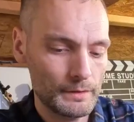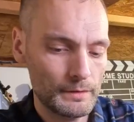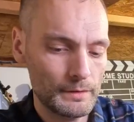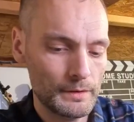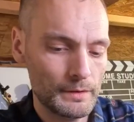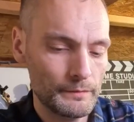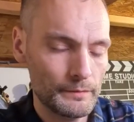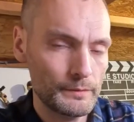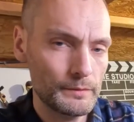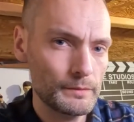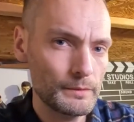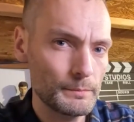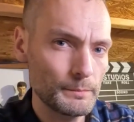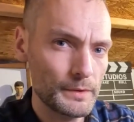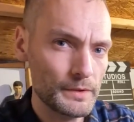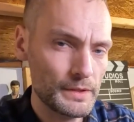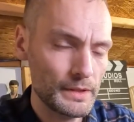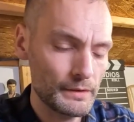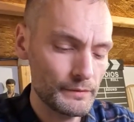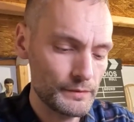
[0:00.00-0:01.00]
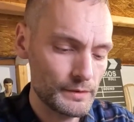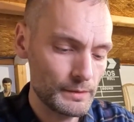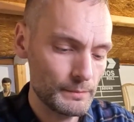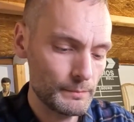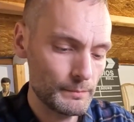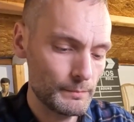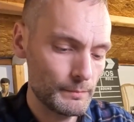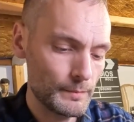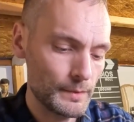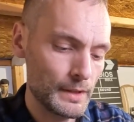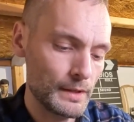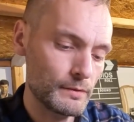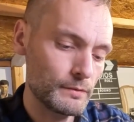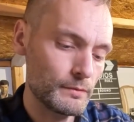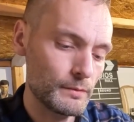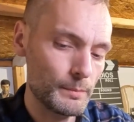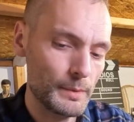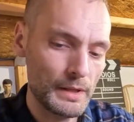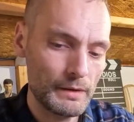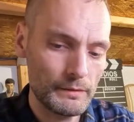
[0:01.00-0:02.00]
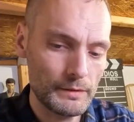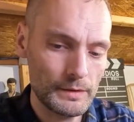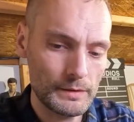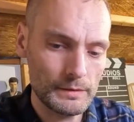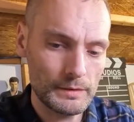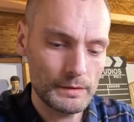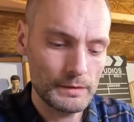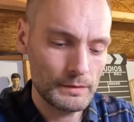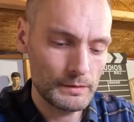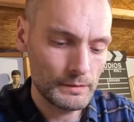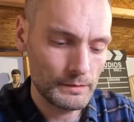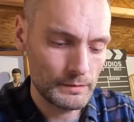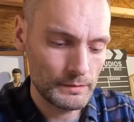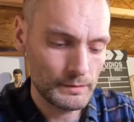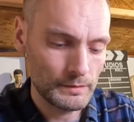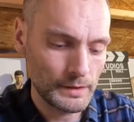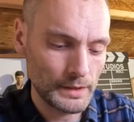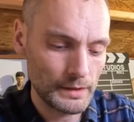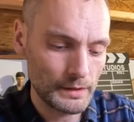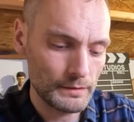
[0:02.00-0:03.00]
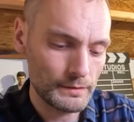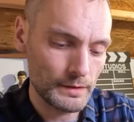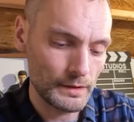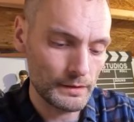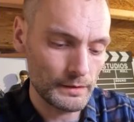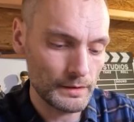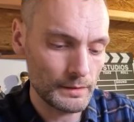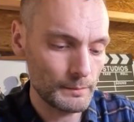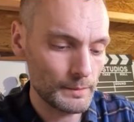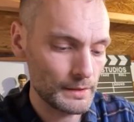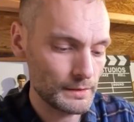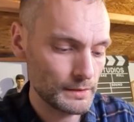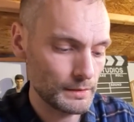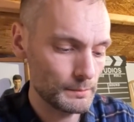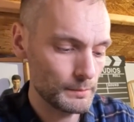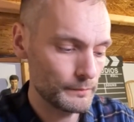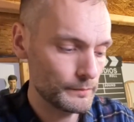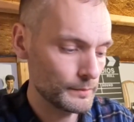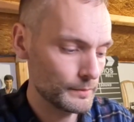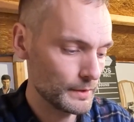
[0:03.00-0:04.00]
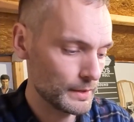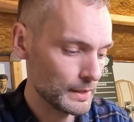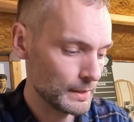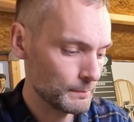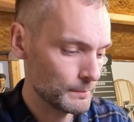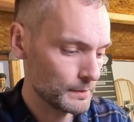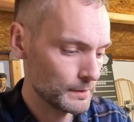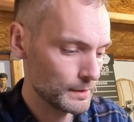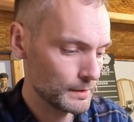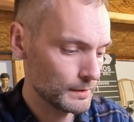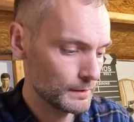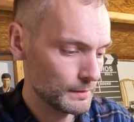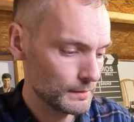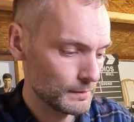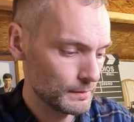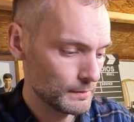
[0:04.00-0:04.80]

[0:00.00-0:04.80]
I've ordered myself some extra batteries. They turned up actually before the camera did.